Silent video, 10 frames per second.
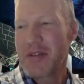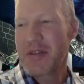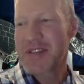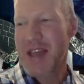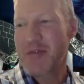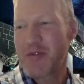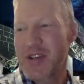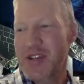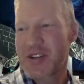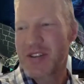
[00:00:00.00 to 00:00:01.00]
the same
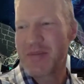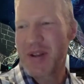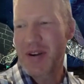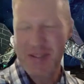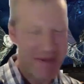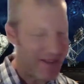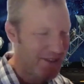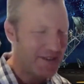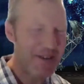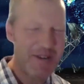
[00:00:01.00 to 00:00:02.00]
question could have been asked about
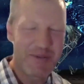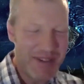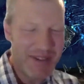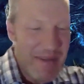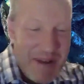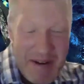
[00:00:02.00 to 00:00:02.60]
the Soccer World Cup,